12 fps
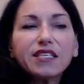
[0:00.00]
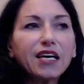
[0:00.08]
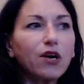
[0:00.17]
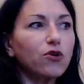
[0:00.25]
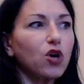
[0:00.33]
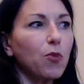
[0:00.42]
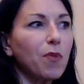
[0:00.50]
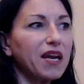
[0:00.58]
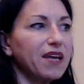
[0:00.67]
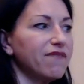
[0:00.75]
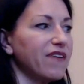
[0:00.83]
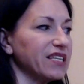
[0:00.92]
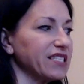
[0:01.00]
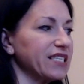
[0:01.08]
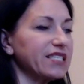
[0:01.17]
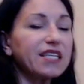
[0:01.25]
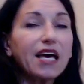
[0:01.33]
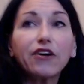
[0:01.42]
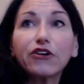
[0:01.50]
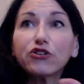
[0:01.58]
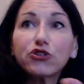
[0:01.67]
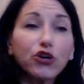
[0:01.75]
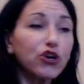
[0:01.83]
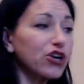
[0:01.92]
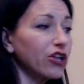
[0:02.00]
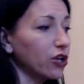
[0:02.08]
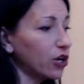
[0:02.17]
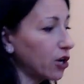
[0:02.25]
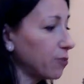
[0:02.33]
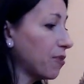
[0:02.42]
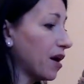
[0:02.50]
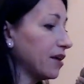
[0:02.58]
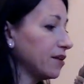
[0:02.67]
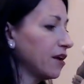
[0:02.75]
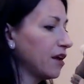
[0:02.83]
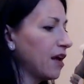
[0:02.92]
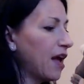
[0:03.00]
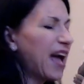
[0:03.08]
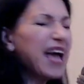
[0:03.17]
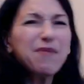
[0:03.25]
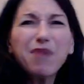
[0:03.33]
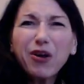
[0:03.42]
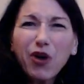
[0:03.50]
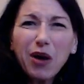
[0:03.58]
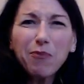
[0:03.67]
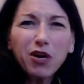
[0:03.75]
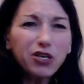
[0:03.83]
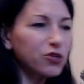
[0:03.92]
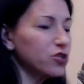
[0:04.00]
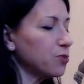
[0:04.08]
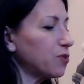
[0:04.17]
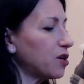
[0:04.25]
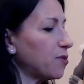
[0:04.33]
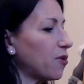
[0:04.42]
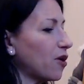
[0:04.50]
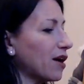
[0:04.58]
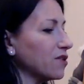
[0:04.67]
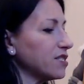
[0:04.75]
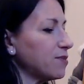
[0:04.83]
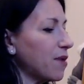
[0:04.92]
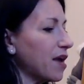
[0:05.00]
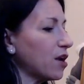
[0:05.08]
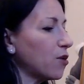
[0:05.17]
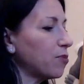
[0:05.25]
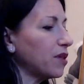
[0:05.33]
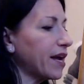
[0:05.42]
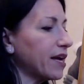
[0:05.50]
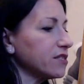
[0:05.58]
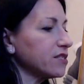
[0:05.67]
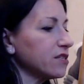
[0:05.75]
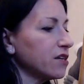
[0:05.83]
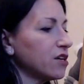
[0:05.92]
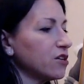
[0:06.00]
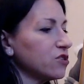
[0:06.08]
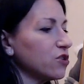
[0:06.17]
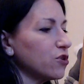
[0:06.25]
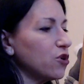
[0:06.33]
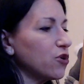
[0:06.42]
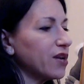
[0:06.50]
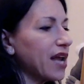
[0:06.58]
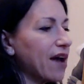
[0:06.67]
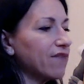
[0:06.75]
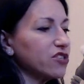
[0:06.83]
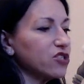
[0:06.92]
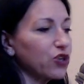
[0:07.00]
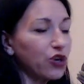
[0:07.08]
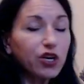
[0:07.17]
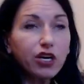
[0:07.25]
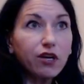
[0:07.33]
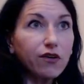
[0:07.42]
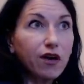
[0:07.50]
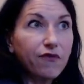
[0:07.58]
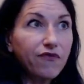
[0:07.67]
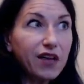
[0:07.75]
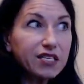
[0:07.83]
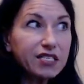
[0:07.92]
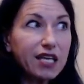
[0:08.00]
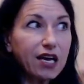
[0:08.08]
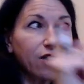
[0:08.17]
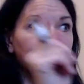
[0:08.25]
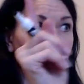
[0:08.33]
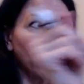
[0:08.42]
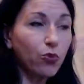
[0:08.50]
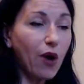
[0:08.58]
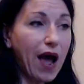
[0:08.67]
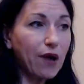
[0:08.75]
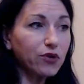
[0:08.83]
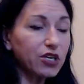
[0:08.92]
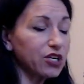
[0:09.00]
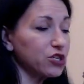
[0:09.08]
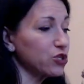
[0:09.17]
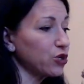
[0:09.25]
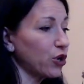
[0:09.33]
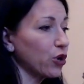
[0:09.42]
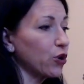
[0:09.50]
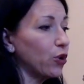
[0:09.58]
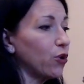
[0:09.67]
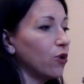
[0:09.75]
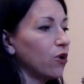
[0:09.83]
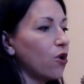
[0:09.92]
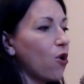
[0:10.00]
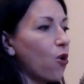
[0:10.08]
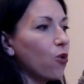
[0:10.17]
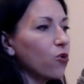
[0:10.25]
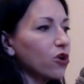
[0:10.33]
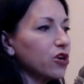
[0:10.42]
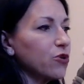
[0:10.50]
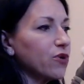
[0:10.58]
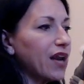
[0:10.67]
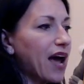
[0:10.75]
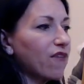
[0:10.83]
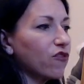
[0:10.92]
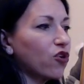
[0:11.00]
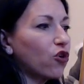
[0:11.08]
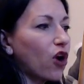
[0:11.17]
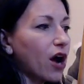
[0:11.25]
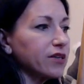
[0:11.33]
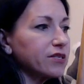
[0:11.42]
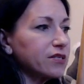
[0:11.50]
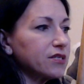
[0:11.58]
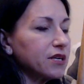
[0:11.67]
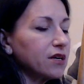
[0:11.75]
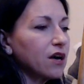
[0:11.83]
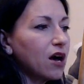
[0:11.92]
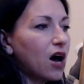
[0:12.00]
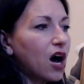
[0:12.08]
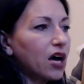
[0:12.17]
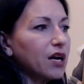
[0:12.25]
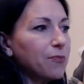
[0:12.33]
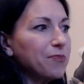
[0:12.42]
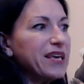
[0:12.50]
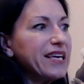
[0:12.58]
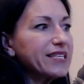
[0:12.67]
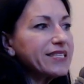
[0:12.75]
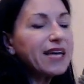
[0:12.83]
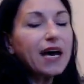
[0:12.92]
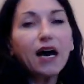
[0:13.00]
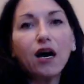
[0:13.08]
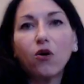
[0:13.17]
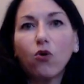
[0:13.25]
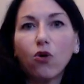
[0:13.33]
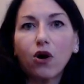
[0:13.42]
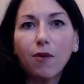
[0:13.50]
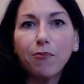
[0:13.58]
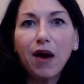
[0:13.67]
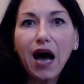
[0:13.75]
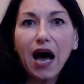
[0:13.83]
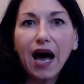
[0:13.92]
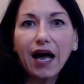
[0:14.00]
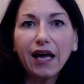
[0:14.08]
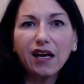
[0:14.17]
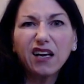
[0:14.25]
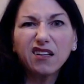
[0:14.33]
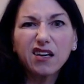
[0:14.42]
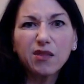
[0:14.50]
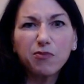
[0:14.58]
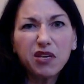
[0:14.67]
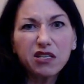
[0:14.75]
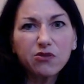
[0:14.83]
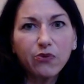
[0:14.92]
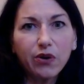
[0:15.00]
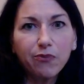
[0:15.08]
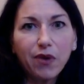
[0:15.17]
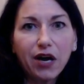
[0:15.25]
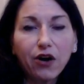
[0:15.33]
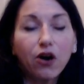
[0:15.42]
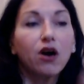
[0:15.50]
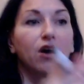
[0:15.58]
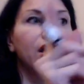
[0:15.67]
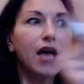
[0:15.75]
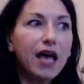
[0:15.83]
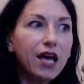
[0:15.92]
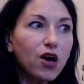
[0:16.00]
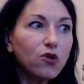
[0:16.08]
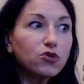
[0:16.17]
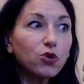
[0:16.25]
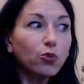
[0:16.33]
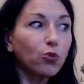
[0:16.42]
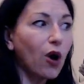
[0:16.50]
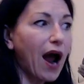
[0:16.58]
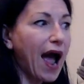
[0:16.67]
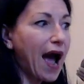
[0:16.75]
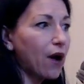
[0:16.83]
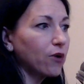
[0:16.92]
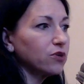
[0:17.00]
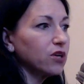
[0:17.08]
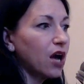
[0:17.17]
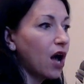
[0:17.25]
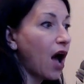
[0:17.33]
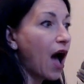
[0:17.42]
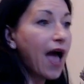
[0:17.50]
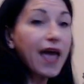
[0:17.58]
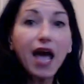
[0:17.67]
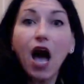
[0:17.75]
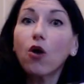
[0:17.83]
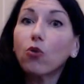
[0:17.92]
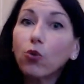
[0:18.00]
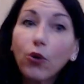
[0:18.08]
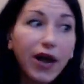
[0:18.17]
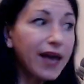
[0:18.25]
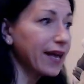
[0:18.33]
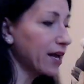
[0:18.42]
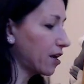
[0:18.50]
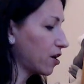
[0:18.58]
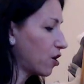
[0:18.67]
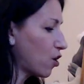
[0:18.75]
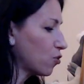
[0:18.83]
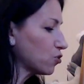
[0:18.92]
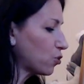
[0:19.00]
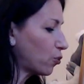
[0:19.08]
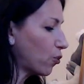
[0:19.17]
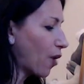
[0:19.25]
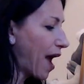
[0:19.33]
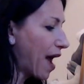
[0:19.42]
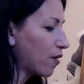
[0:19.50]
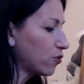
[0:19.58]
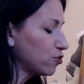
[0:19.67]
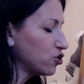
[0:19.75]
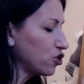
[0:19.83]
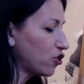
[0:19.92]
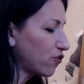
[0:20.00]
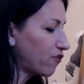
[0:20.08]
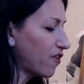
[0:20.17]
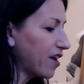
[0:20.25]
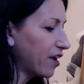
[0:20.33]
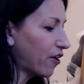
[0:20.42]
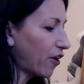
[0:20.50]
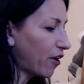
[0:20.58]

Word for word: I don't know many fences that are circular, but hey, my grandpa used to put them around tomato plants. So you can have a circular a fence that goes around in a circle, or you can have crust on a pizza or a pie. I like the pizza one better. It goes around. Hey, a ring goes around your finger.